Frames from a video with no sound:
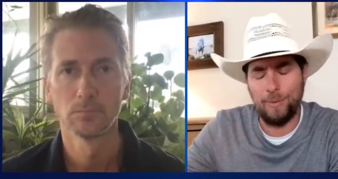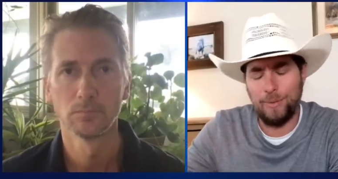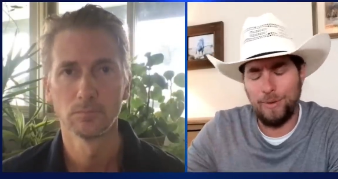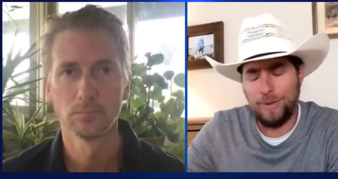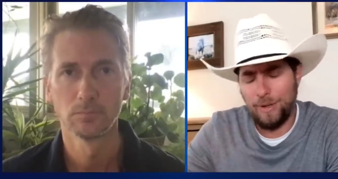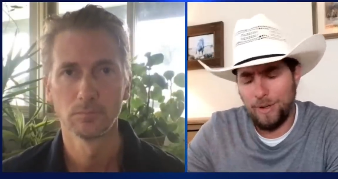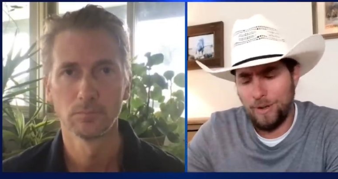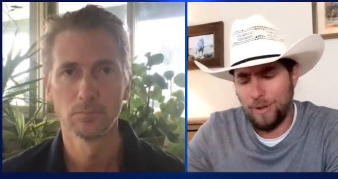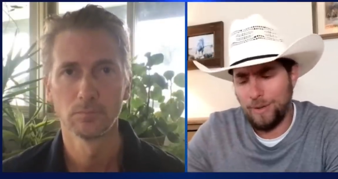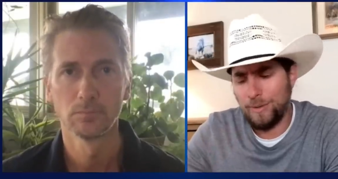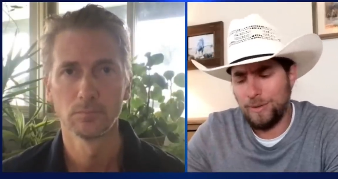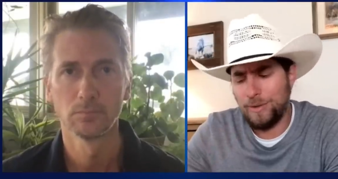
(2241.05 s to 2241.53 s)
Speaker 1: you
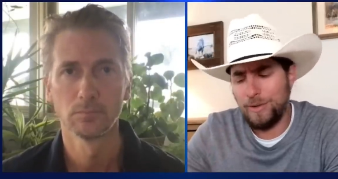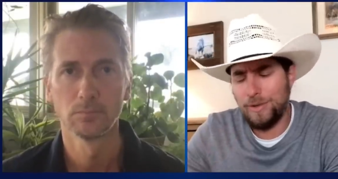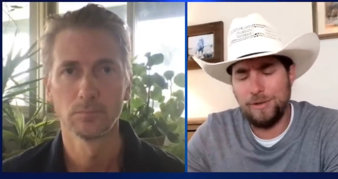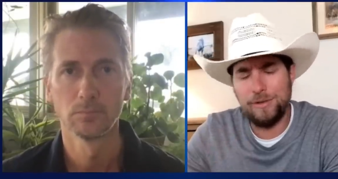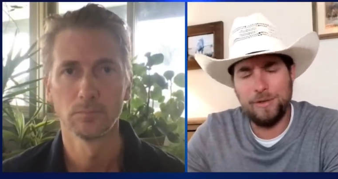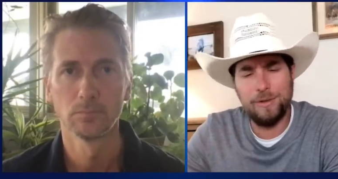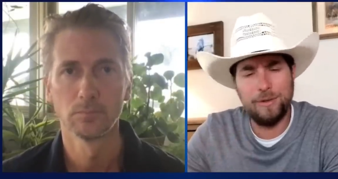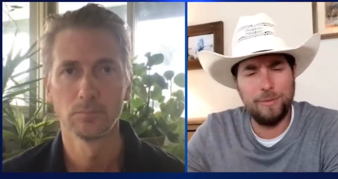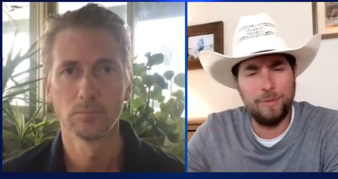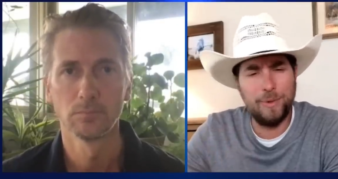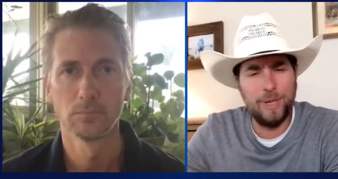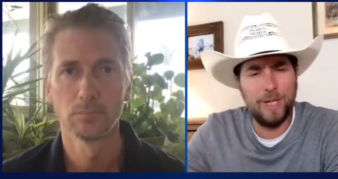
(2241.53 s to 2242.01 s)
know, you
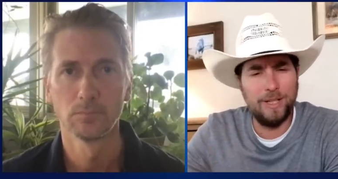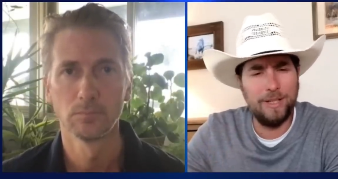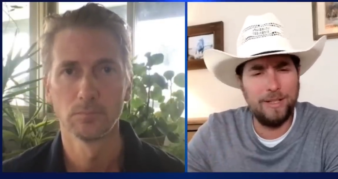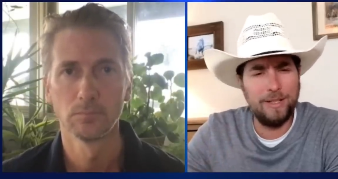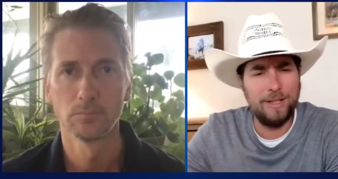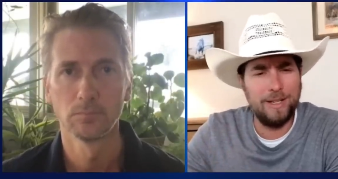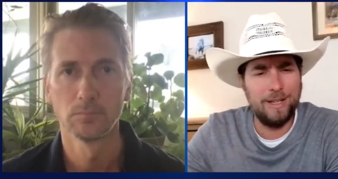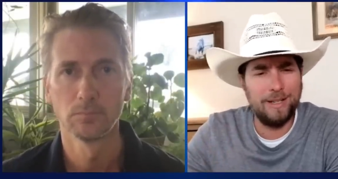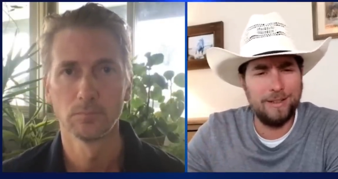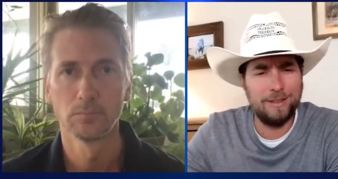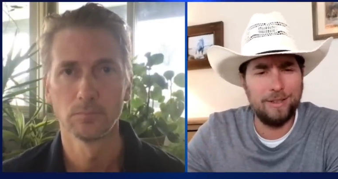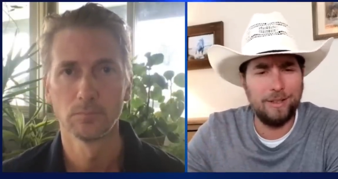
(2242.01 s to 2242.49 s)
should really
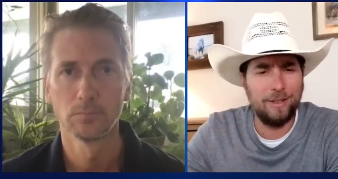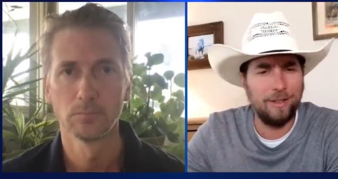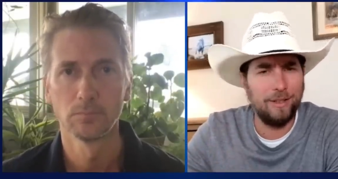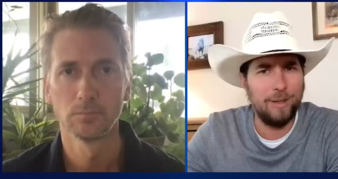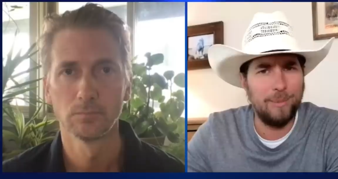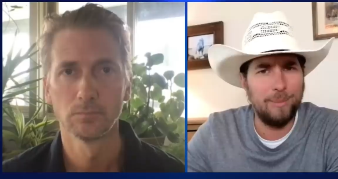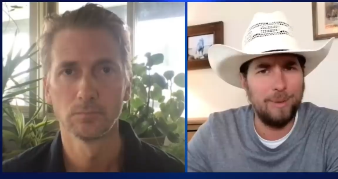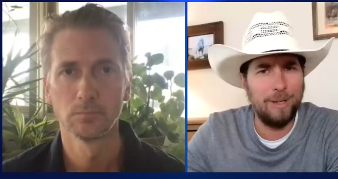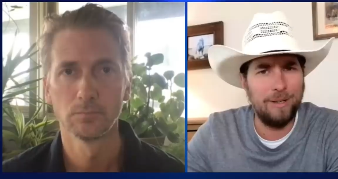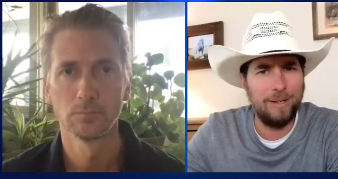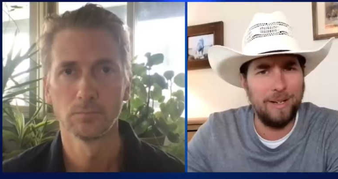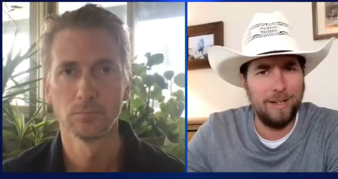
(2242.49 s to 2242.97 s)
not talk
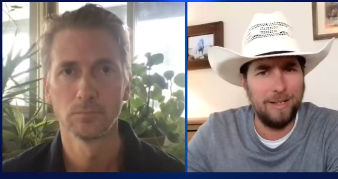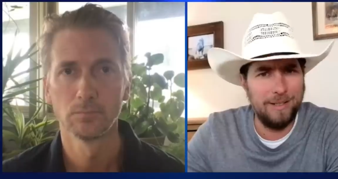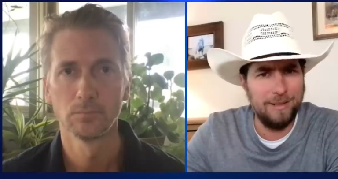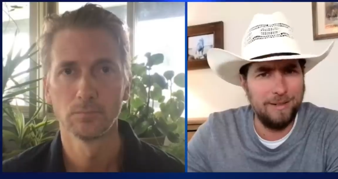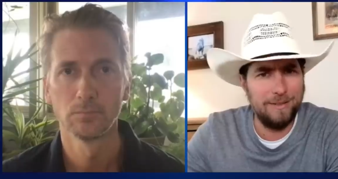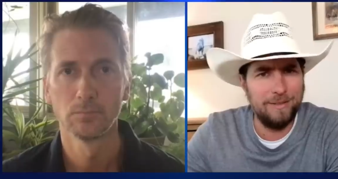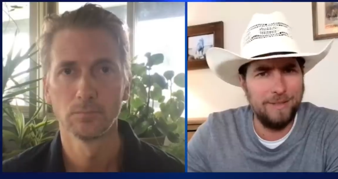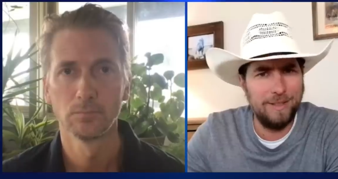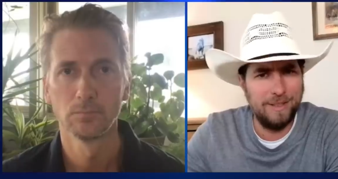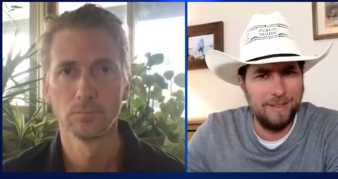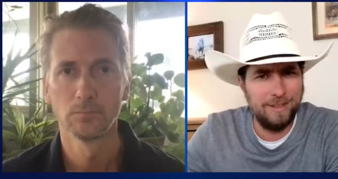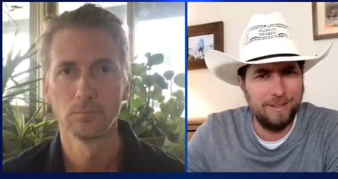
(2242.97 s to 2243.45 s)
about any
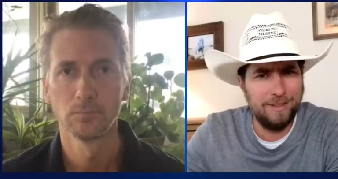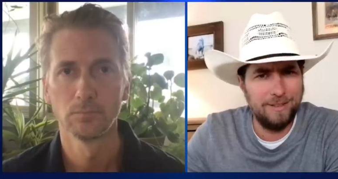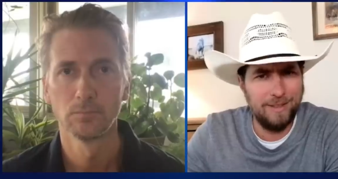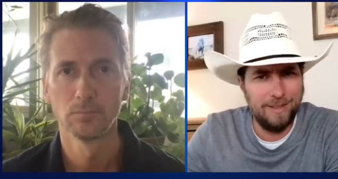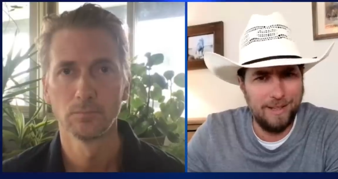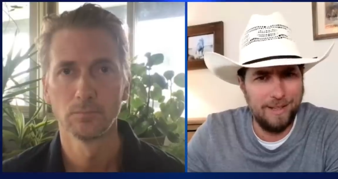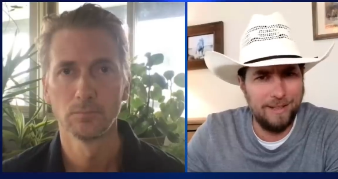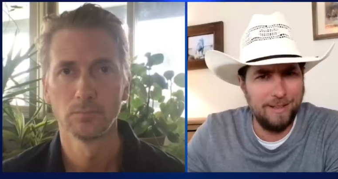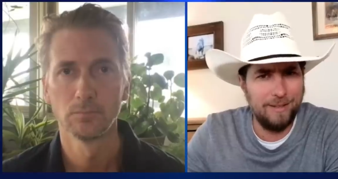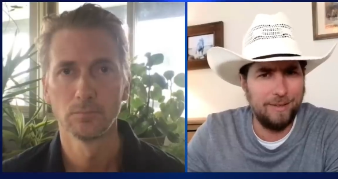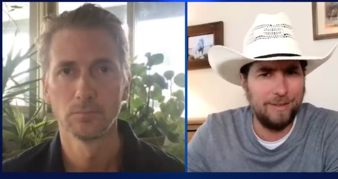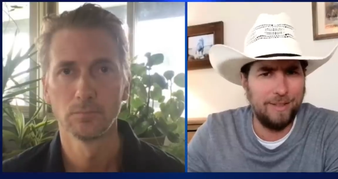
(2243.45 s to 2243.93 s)
of these
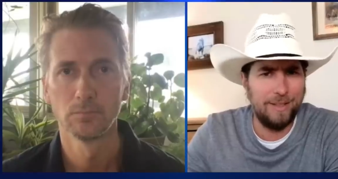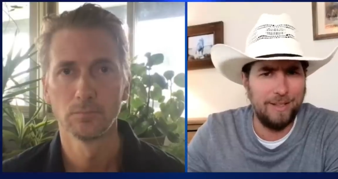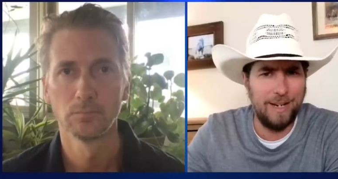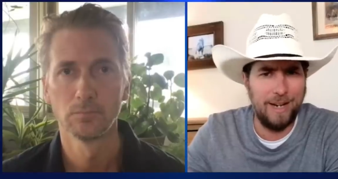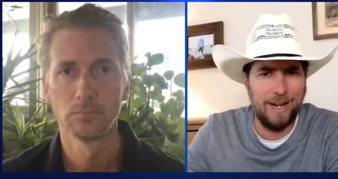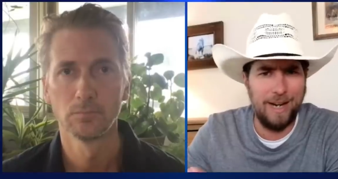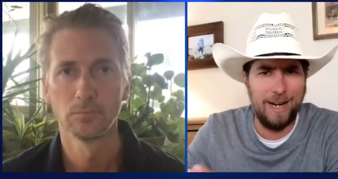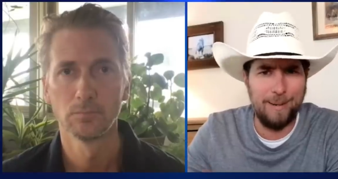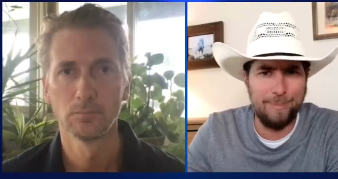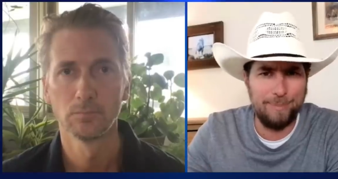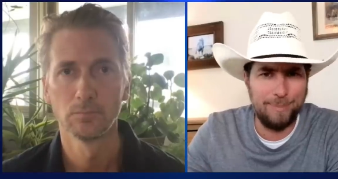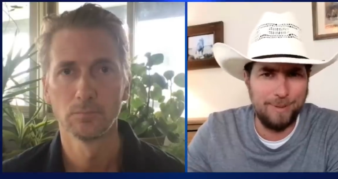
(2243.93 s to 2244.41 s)
things that are
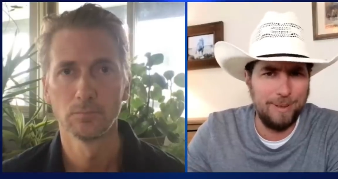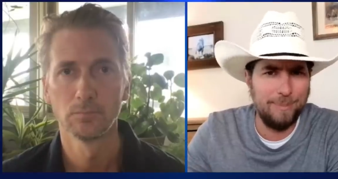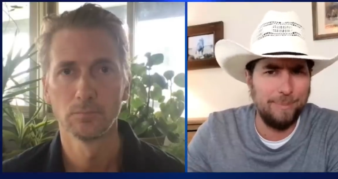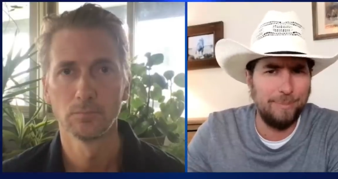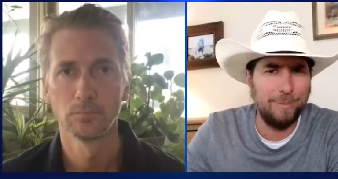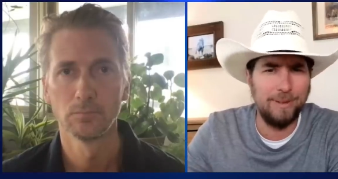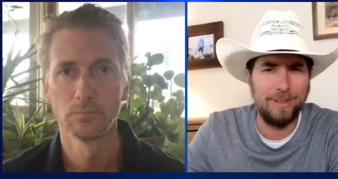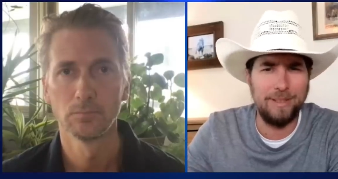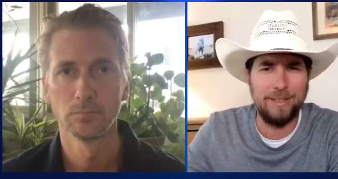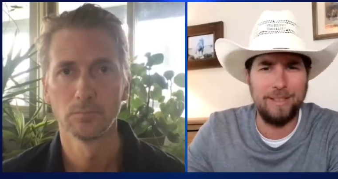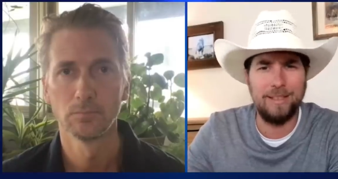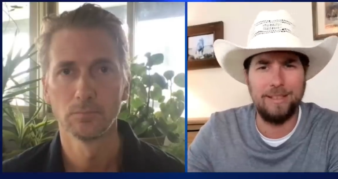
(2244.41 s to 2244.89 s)
happening
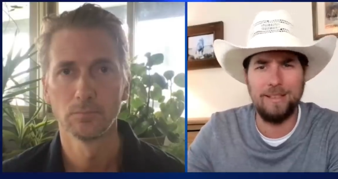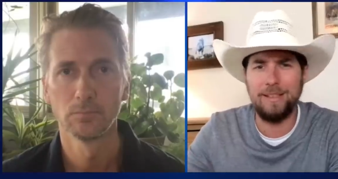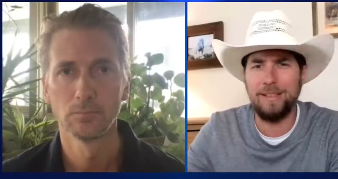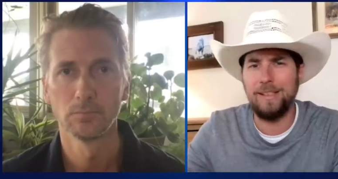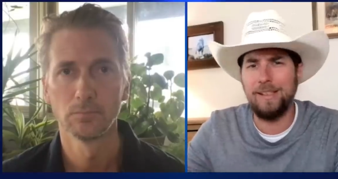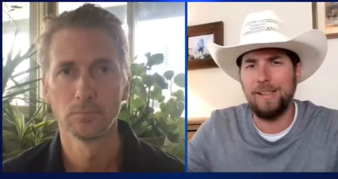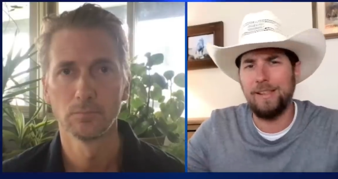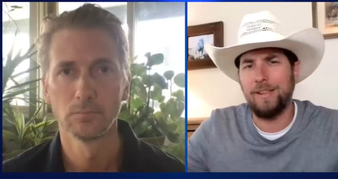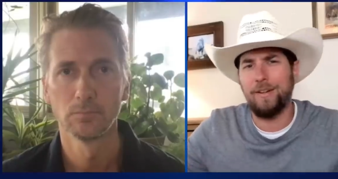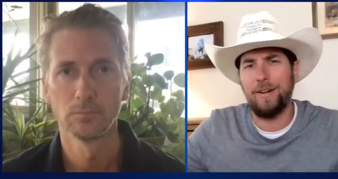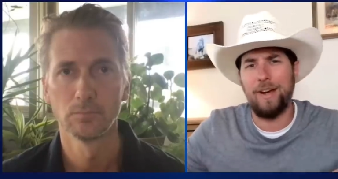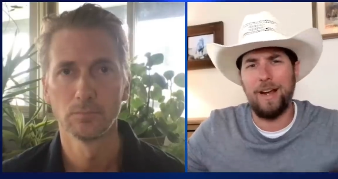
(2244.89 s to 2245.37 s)
politically,
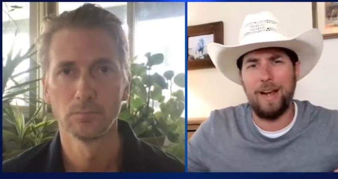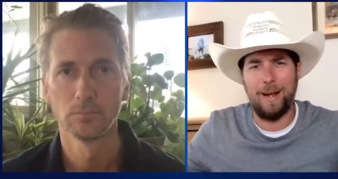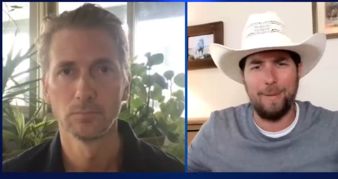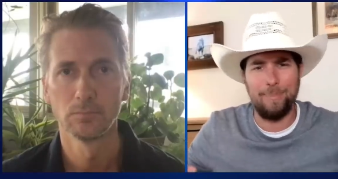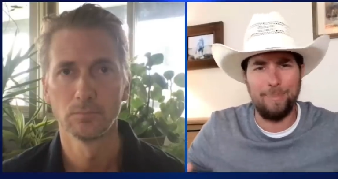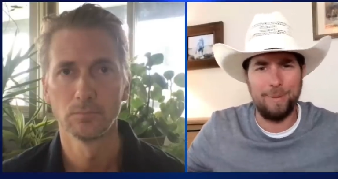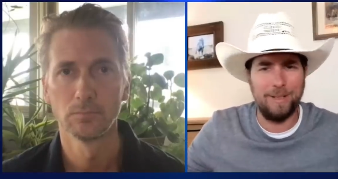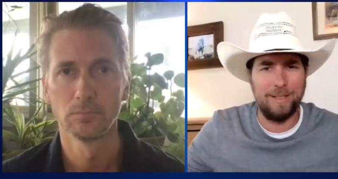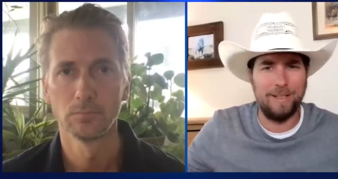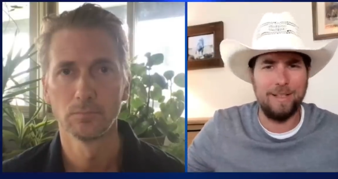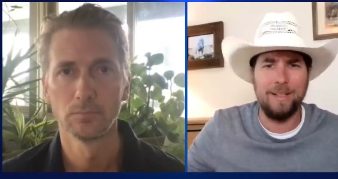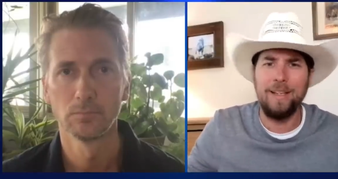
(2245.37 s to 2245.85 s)
that are
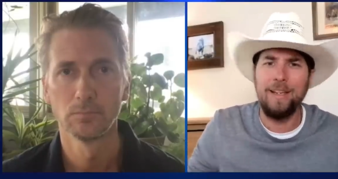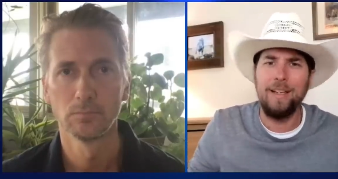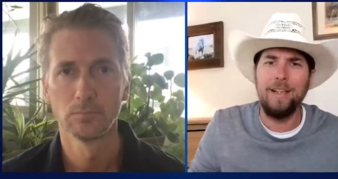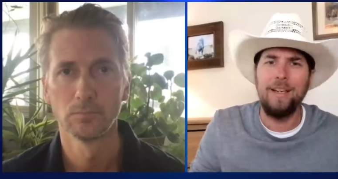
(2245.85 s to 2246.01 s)
happening.